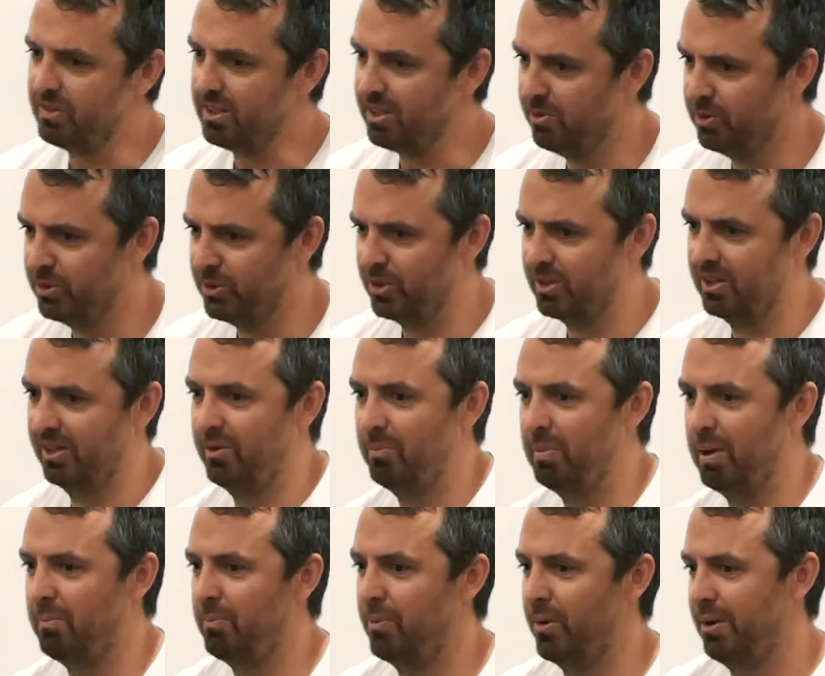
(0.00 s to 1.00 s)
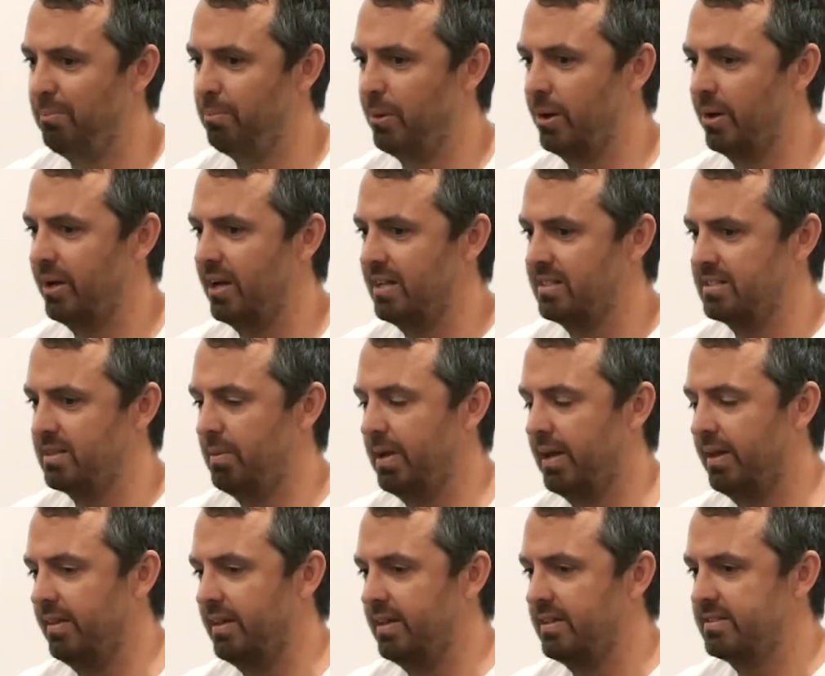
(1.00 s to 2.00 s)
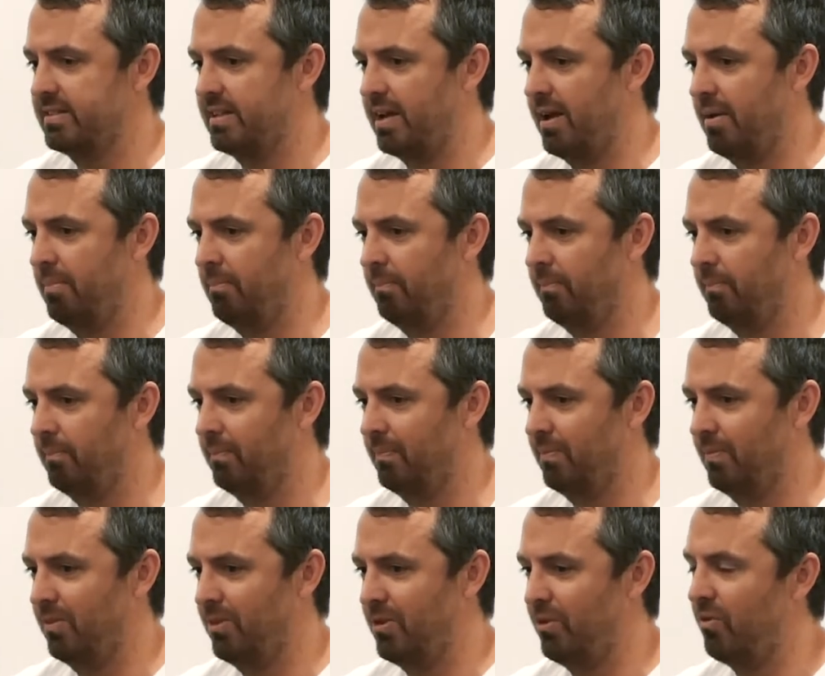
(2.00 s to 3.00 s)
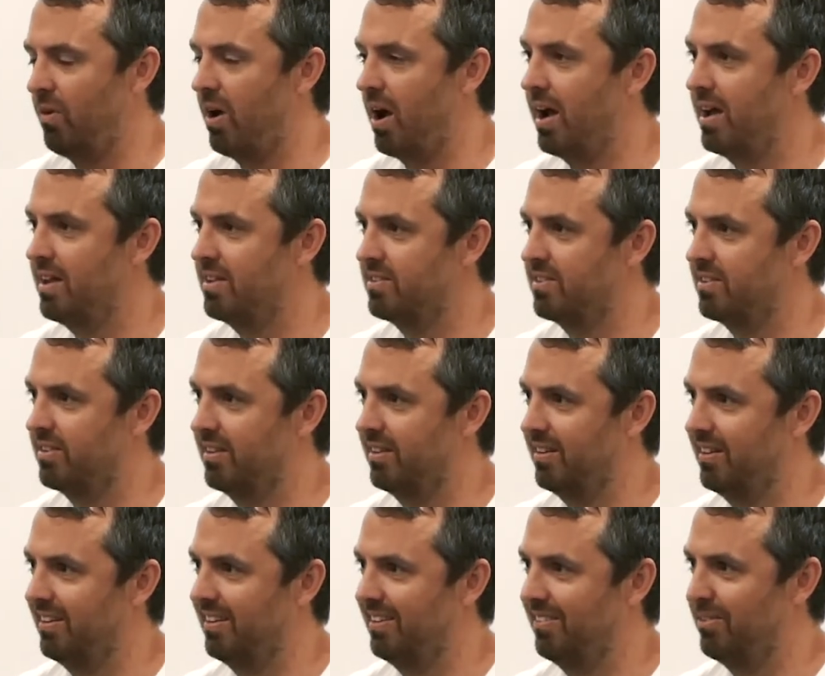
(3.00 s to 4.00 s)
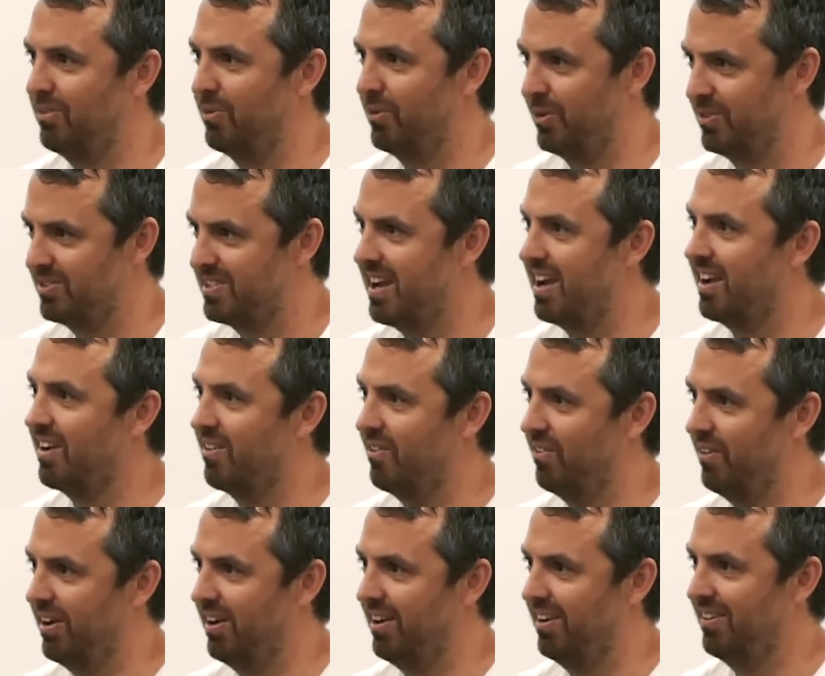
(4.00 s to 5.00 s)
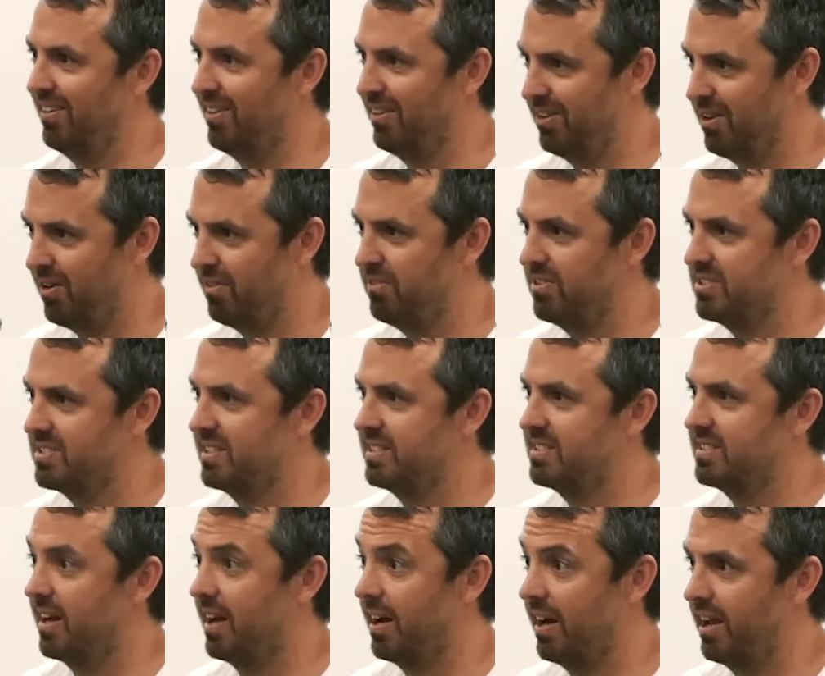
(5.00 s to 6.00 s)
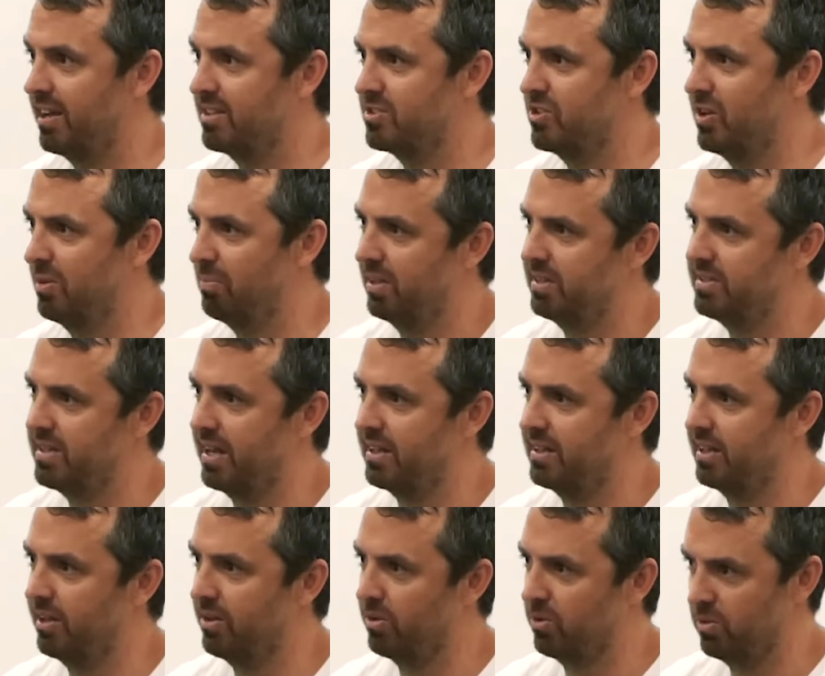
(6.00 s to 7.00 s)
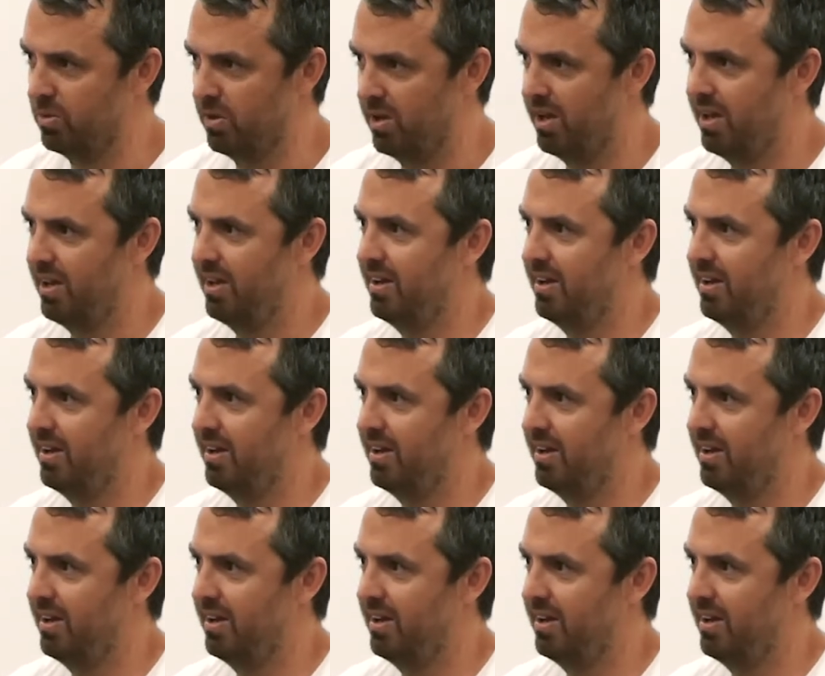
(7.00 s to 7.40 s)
I talked a little bit pre-podcast about this. The rise through a tech career. You obviously started out extremely technical.